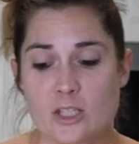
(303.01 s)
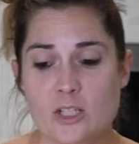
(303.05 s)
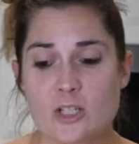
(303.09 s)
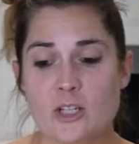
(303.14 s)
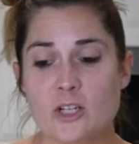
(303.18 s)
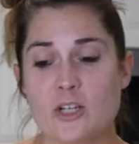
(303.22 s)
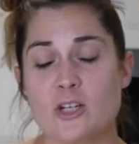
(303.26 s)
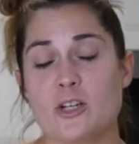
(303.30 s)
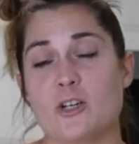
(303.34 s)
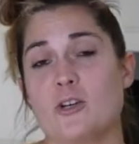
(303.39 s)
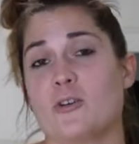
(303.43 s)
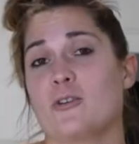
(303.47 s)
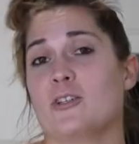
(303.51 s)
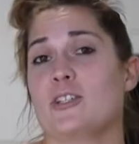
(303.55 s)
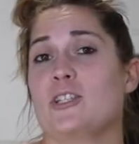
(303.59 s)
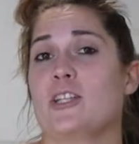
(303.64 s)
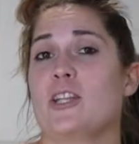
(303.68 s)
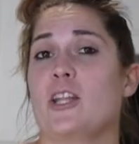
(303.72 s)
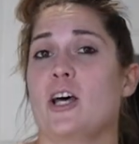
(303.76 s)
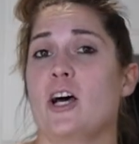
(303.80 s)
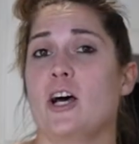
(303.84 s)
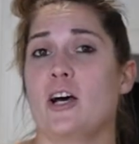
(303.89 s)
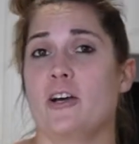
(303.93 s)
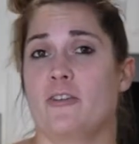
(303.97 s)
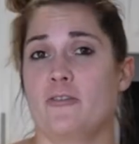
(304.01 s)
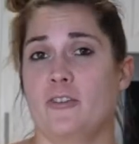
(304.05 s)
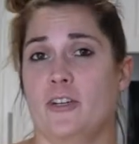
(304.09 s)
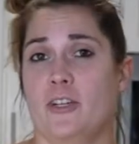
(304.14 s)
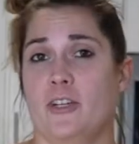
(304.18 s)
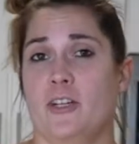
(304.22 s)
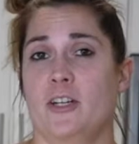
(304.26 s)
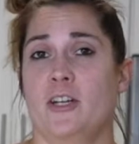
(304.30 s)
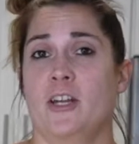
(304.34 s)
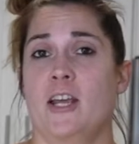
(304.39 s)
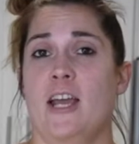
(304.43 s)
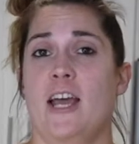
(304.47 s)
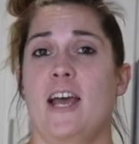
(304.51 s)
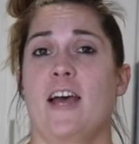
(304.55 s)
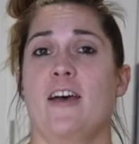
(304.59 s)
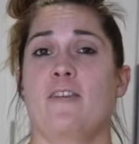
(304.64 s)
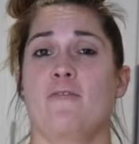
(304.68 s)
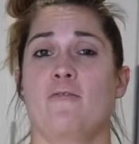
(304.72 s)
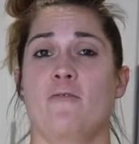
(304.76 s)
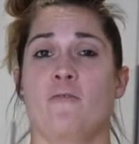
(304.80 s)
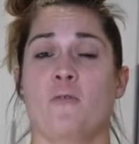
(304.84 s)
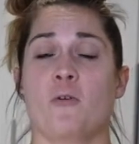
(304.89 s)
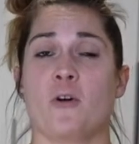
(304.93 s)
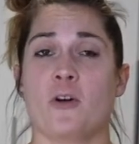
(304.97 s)
are gonna go into the oven
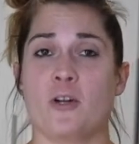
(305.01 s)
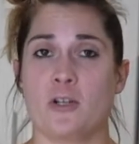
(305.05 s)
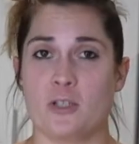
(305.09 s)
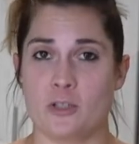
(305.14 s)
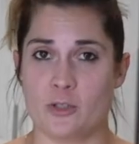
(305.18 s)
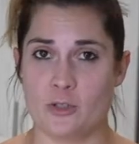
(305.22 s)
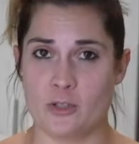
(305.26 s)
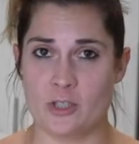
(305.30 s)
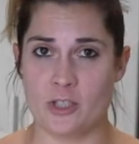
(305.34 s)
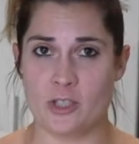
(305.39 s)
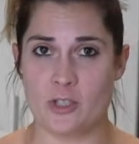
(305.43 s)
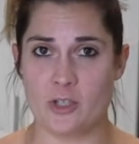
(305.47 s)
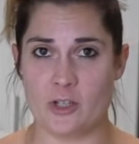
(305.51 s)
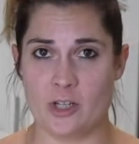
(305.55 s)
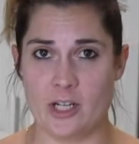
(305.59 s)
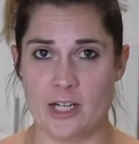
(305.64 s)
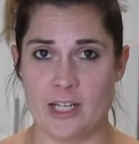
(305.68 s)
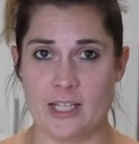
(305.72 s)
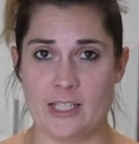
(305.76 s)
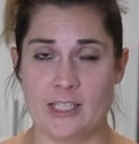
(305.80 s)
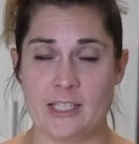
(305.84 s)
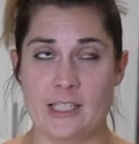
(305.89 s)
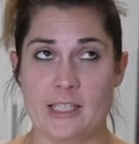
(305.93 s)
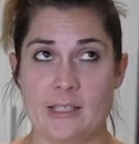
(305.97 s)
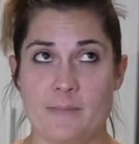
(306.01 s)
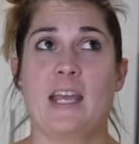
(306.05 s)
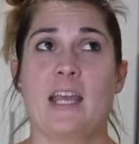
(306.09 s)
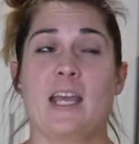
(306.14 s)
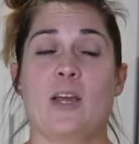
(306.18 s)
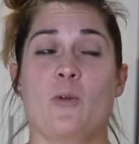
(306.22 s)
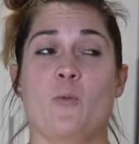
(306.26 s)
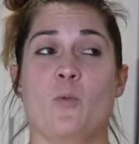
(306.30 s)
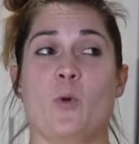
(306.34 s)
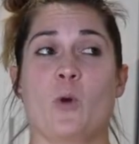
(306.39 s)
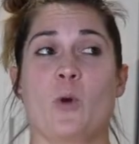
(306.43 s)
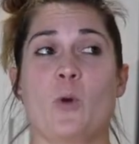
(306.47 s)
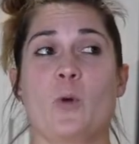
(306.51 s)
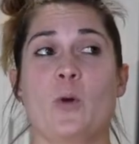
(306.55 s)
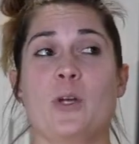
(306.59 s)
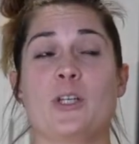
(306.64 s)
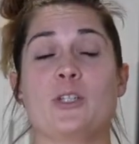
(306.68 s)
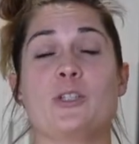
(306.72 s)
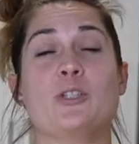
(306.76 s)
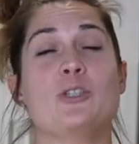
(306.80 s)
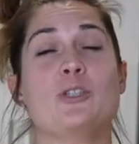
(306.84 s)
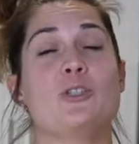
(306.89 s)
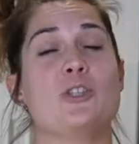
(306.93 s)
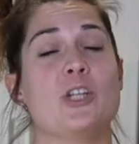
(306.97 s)
at 400 degrees, and we're
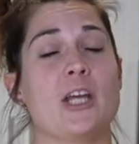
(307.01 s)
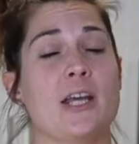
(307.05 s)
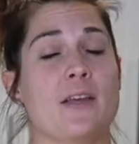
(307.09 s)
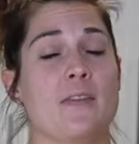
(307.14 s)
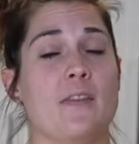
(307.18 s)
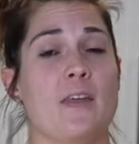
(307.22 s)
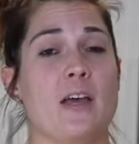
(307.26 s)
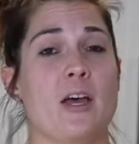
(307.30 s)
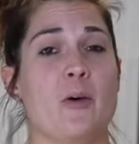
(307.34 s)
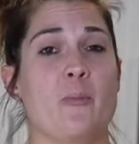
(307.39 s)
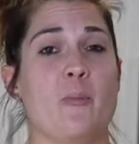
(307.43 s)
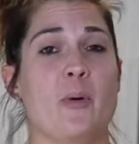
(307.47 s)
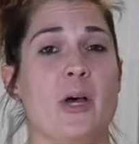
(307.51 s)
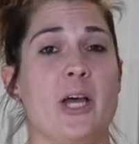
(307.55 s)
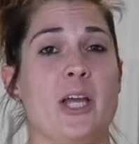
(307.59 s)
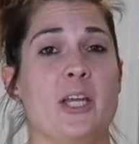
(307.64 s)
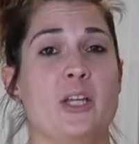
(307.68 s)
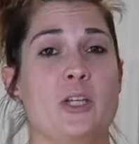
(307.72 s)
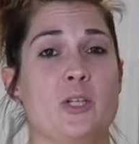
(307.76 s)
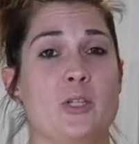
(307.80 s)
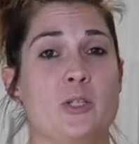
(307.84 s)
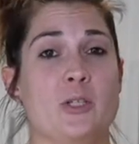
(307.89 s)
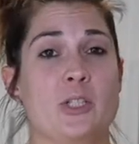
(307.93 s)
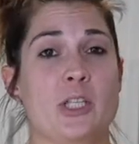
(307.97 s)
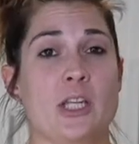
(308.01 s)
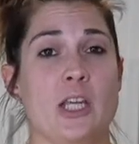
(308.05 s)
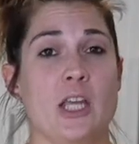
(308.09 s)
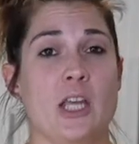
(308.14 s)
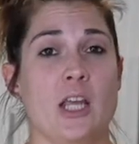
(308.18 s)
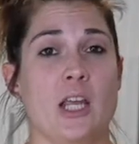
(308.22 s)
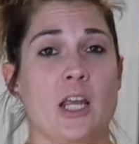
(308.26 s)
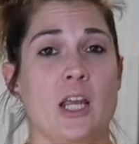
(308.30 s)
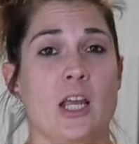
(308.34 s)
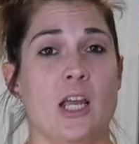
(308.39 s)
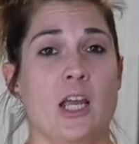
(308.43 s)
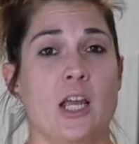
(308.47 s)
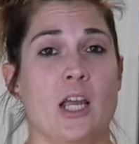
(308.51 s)
going to check that by using,